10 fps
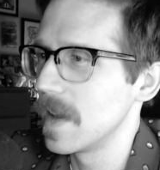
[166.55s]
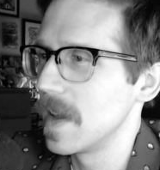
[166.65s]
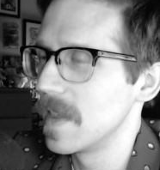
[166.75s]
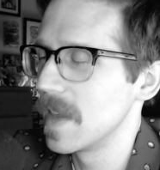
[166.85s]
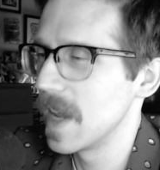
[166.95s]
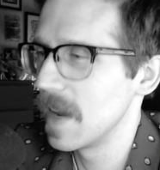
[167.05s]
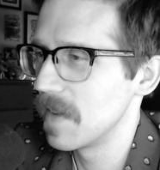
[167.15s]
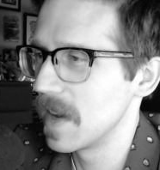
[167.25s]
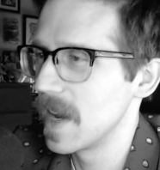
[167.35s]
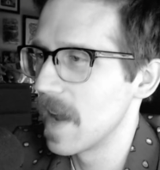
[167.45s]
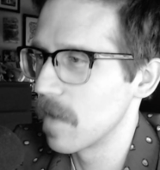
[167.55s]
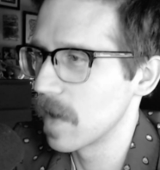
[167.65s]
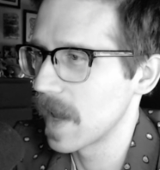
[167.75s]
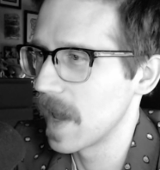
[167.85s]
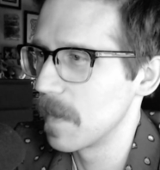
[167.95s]
in the evening ever
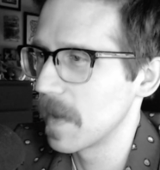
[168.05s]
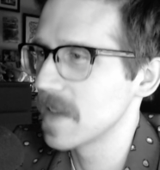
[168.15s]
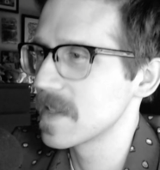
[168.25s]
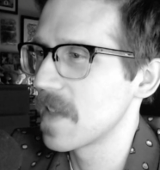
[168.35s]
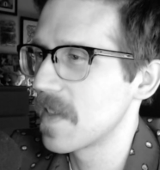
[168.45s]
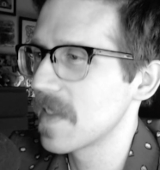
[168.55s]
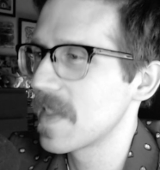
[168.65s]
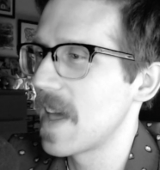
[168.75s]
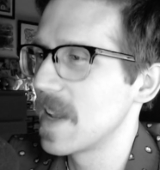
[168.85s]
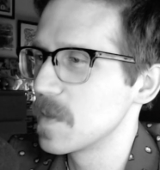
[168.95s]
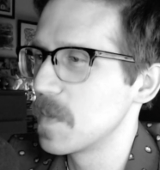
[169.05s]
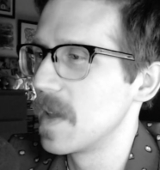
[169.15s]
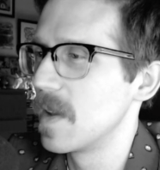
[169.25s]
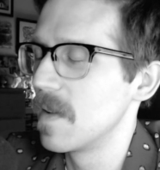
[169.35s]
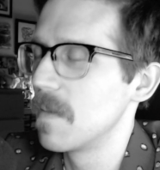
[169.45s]
again, because I think that has
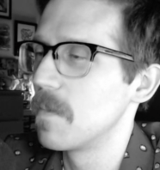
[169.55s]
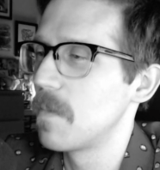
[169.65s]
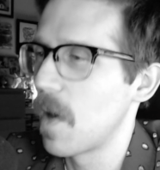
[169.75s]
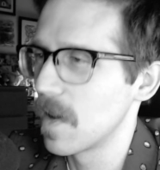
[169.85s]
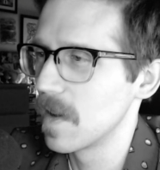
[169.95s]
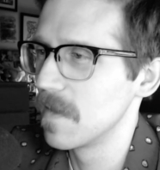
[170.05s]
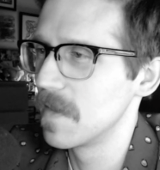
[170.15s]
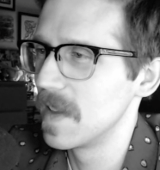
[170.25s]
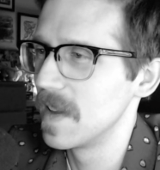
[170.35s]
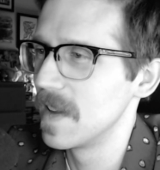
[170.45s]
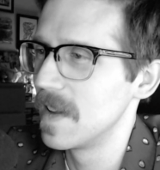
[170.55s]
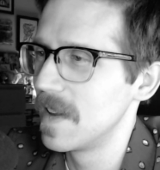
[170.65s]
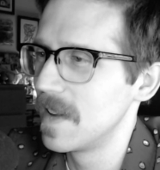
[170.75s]
been part of the